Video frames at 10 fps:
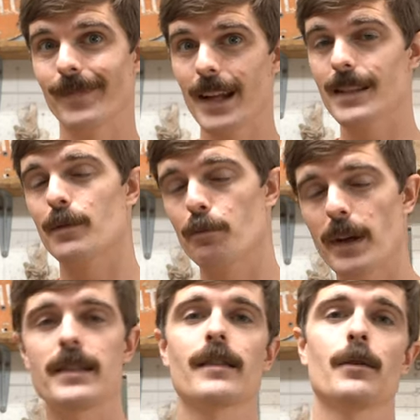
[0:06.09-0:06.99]
That's
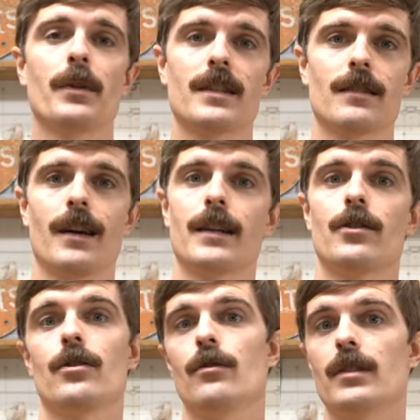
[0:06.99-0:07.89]
basically what it's like
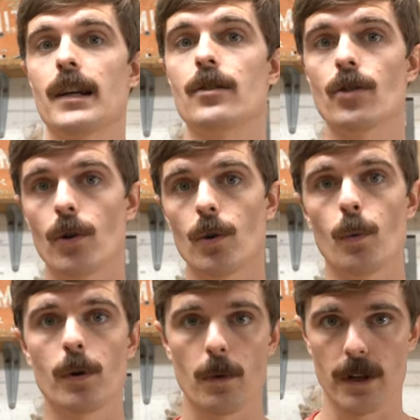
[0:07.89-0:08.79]
to use a
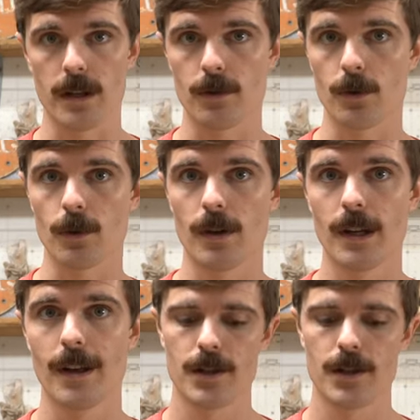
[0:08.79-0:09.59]
dull woodworking tool.